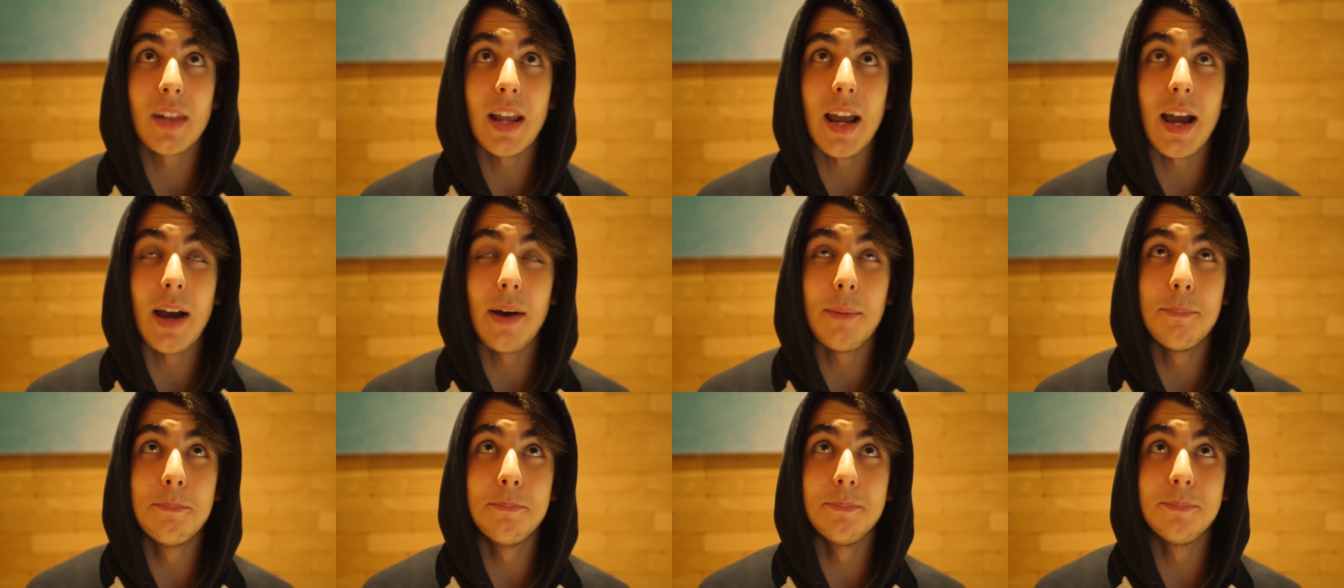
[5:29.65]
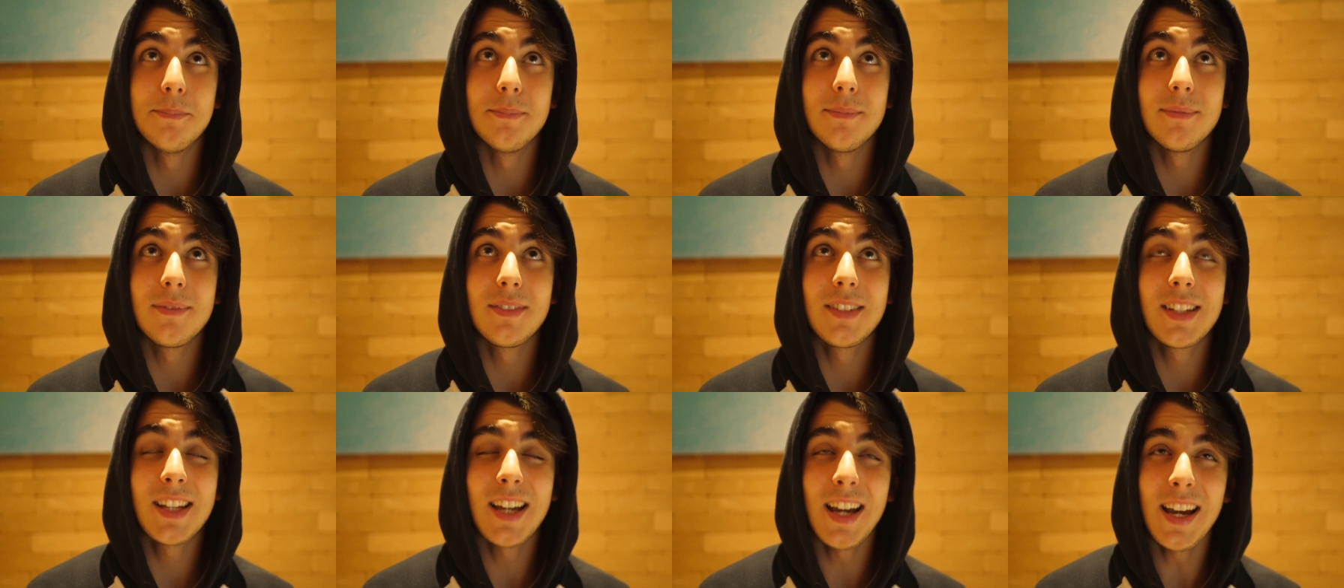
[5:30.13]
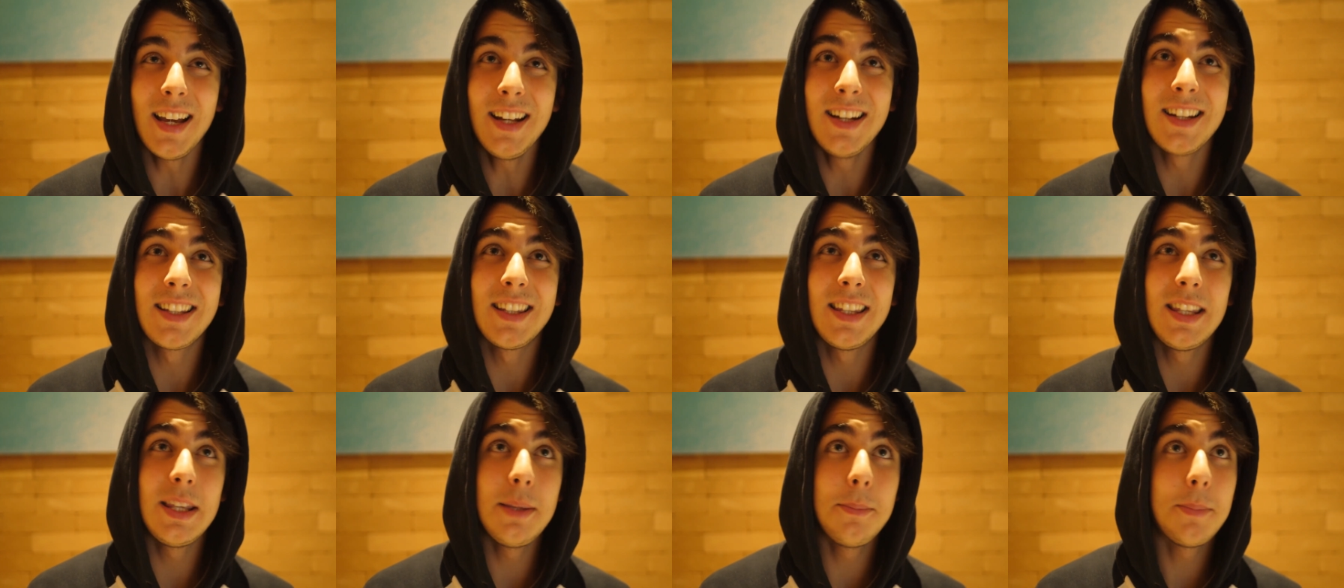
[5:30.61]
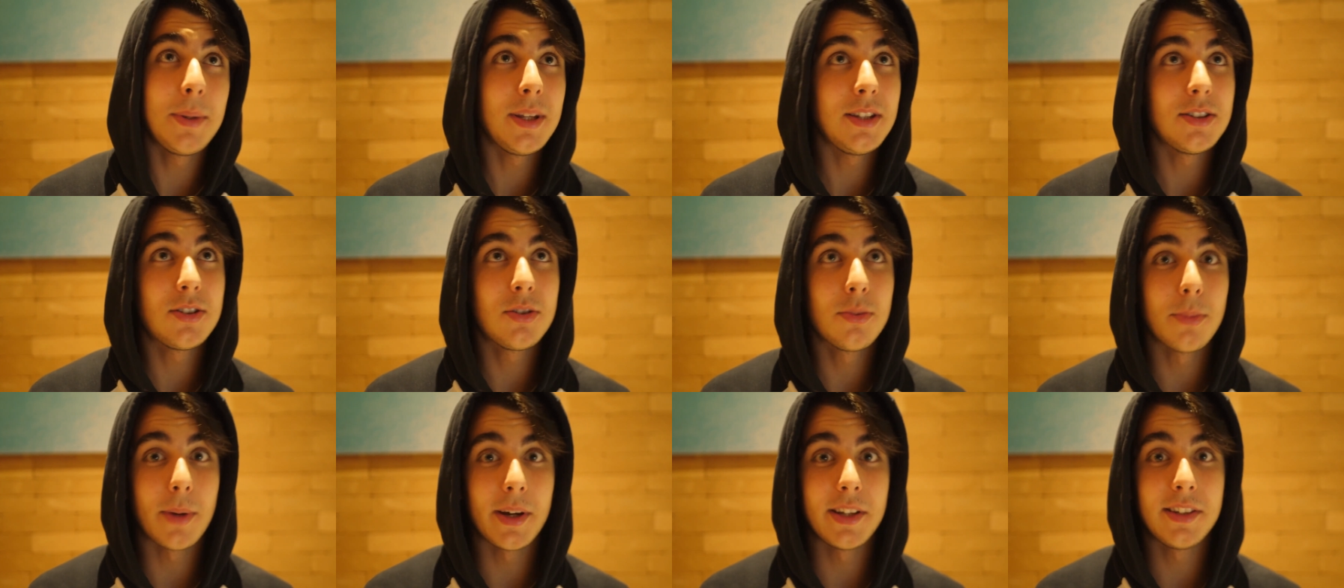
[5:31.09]
I'm kind of keeping
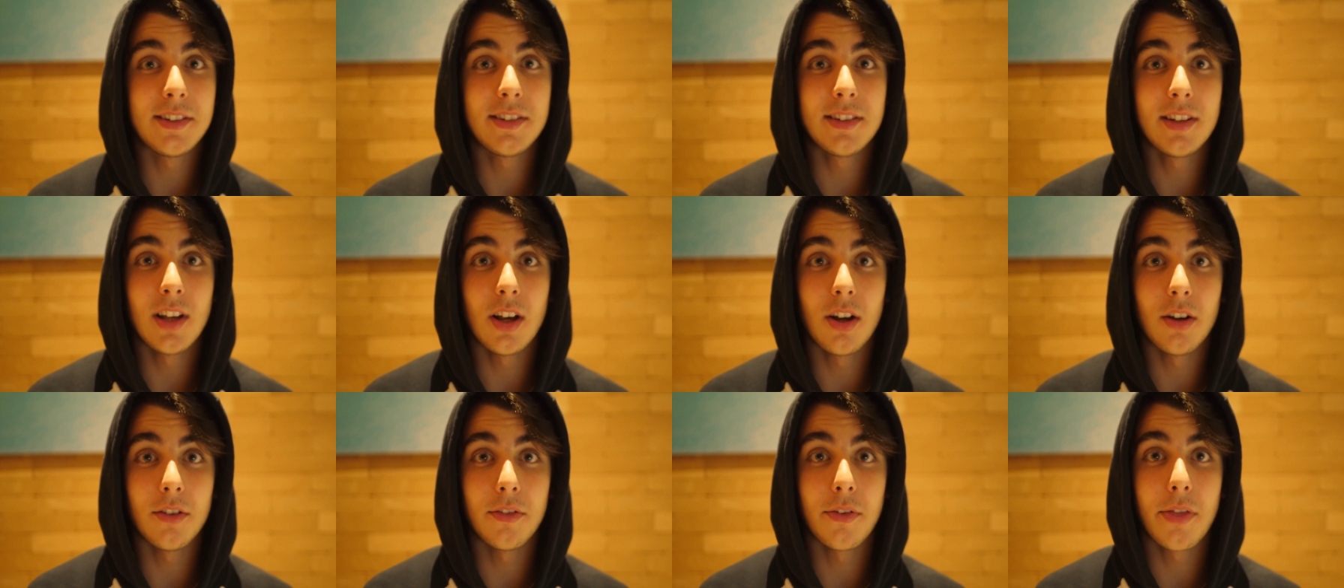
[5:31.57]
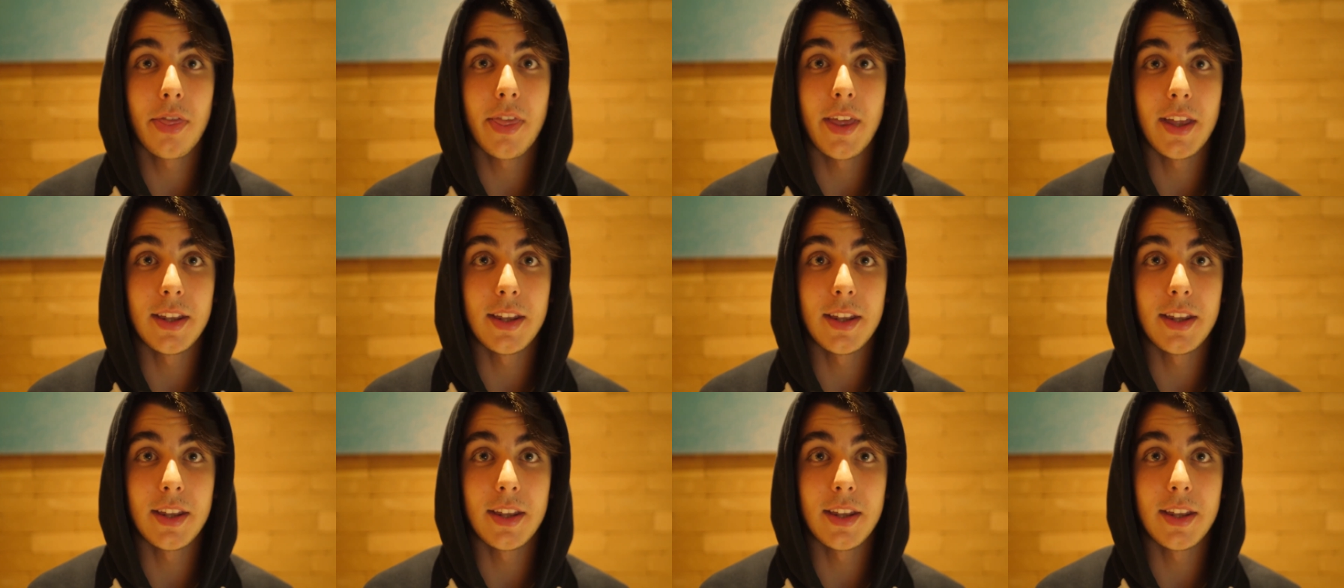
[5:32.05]
to myself